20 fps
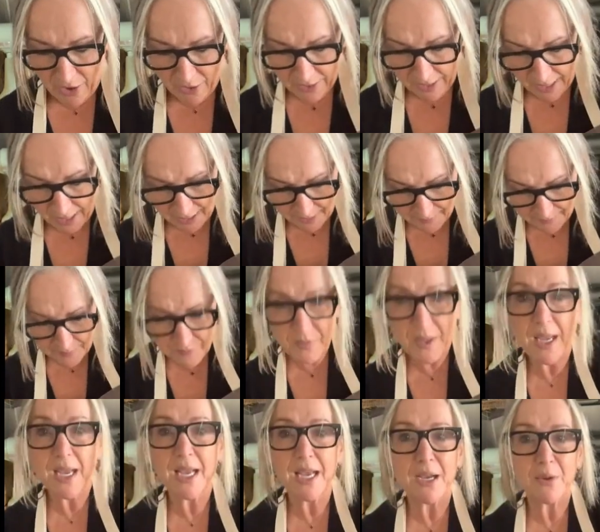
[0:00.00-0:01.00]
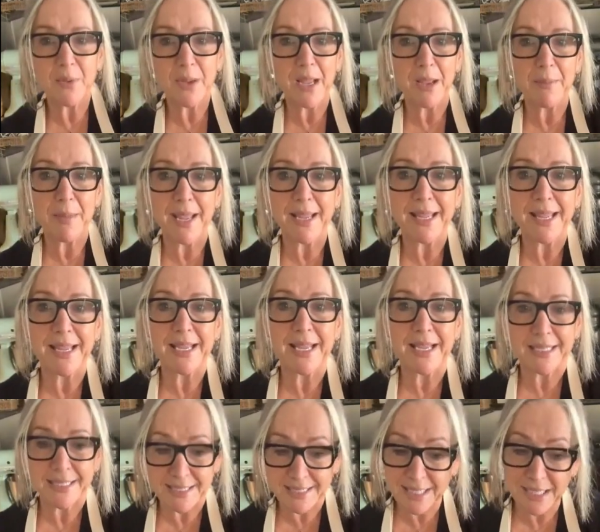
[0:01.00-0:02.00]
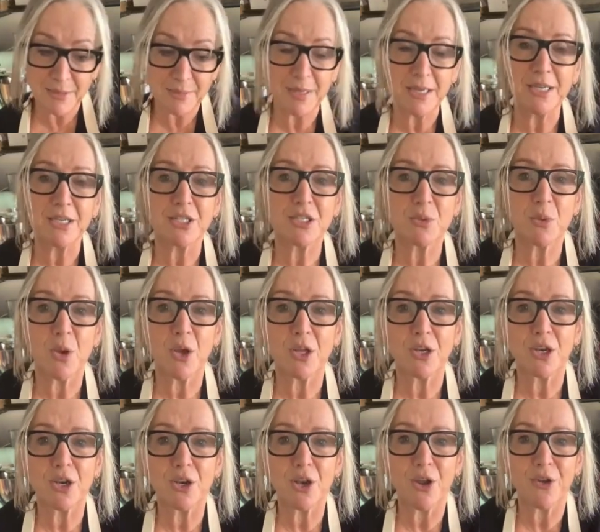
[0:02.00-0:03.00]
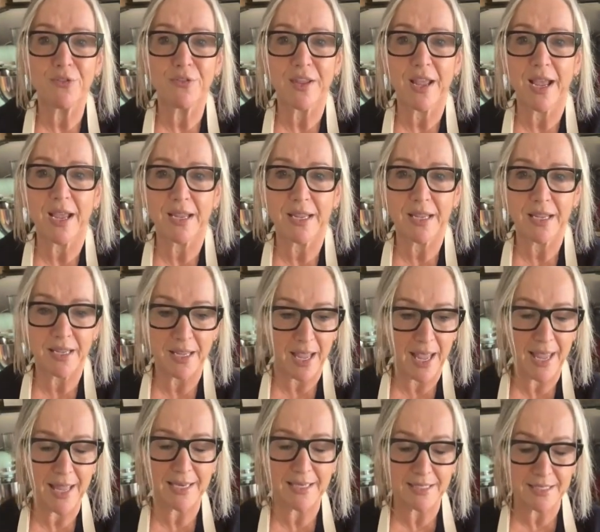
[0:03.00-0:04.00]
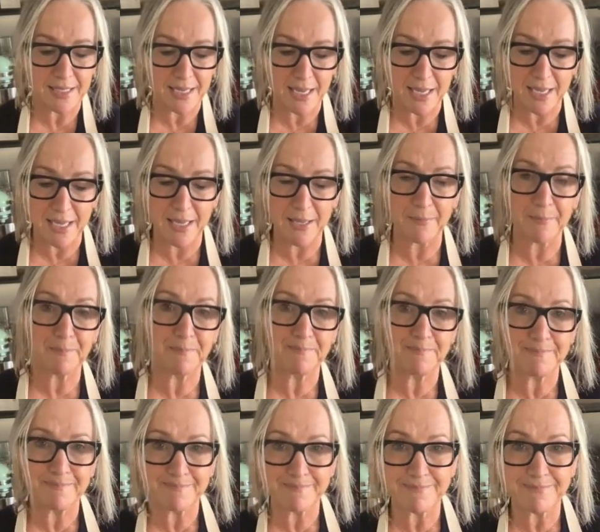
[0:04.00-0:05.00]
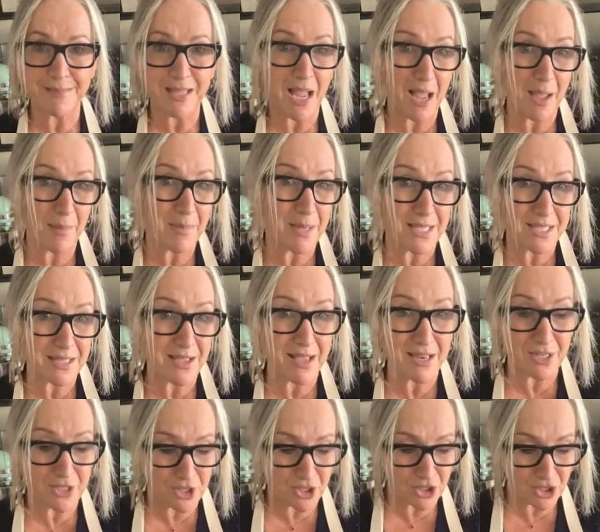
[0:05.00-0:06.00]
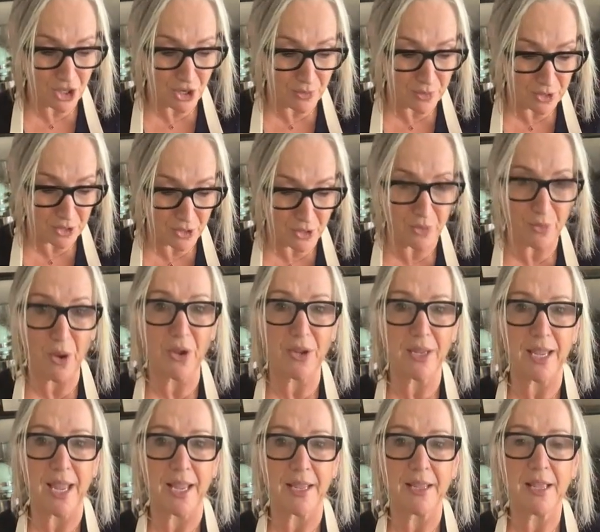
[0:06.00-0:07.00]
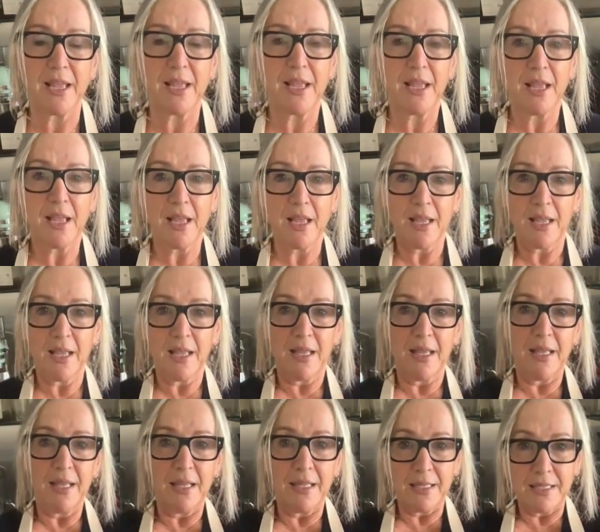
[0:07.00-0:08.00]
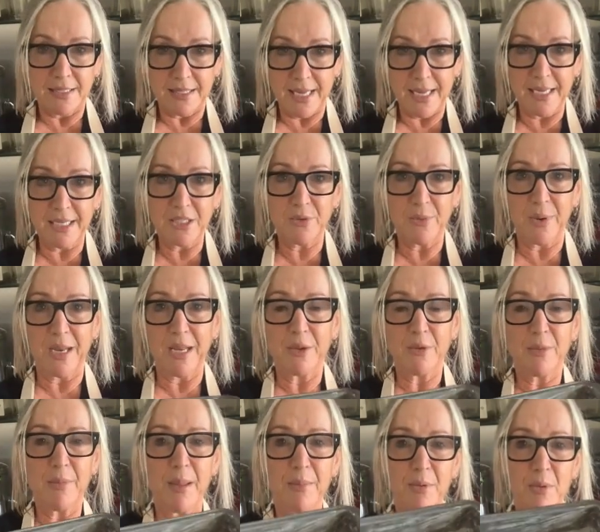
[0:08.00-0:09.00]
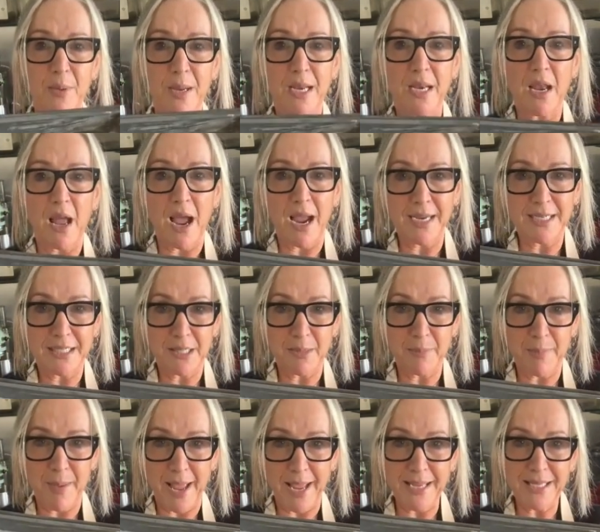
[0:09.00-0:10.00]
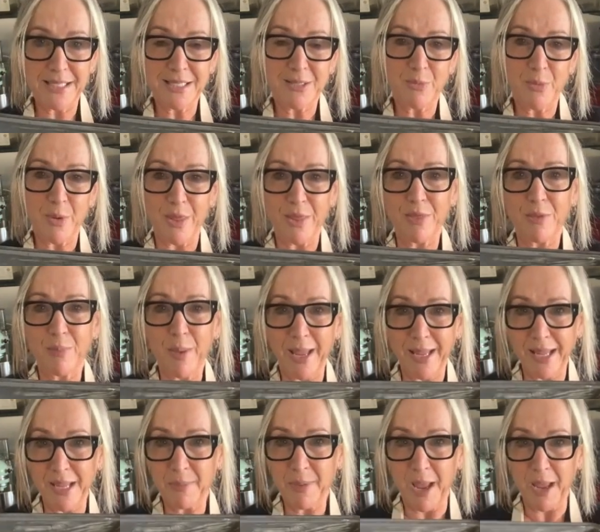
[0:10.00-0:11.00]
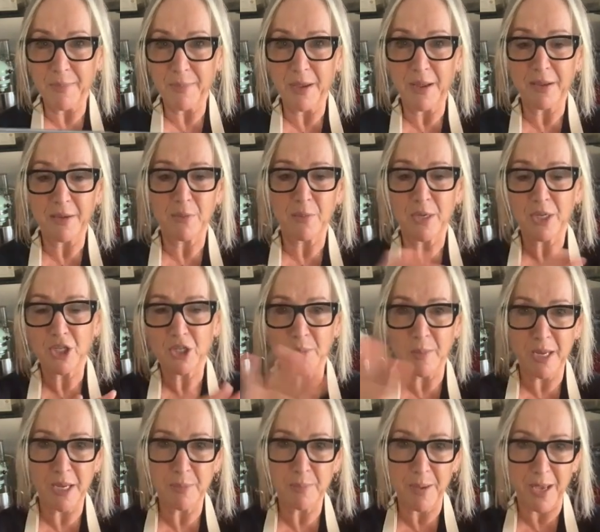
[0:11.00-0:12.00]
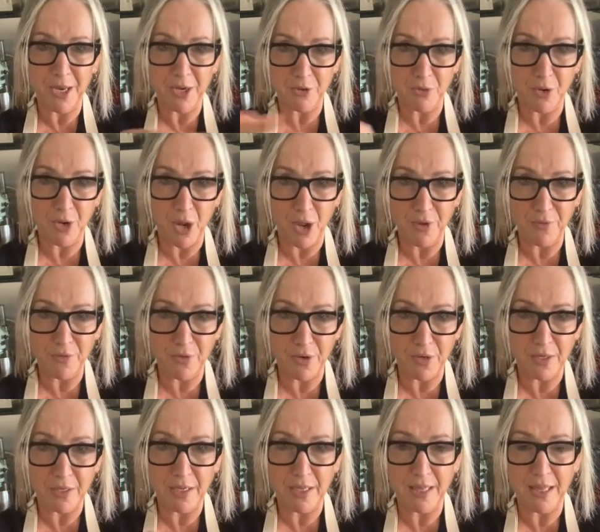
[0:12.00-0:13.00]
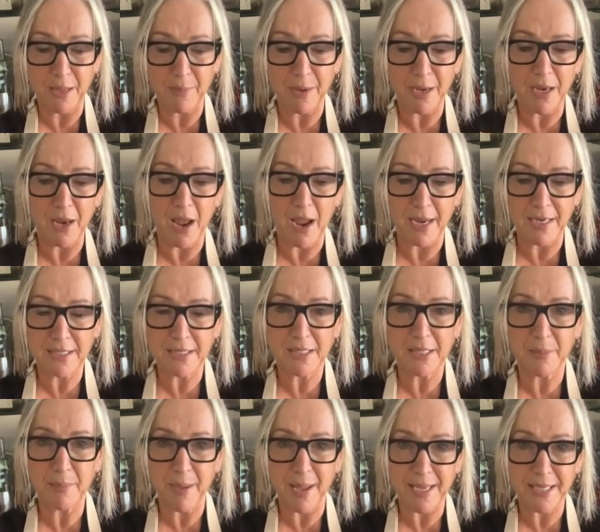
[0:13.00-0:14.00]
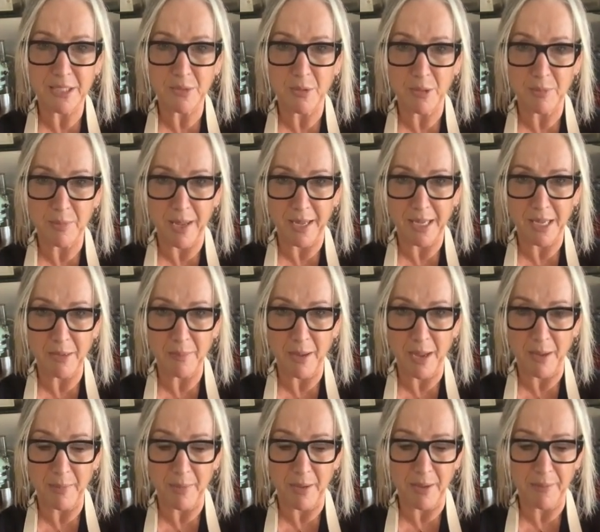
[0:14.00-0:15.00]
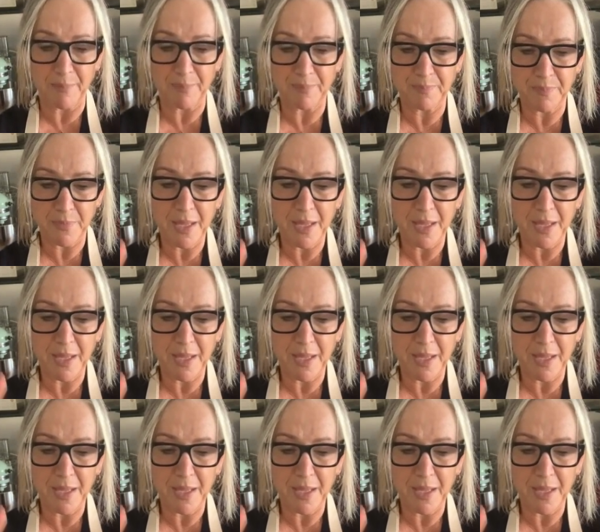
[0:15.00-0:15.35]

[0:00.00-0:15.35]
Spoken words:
Okay. We are making a cinnamon swirl loaf cake, and I'm excited to show it to you. Okay, tin's ready. Remember, we lined the base with baking paper, we smeared butter all over it, and then we lined the base with baking paper.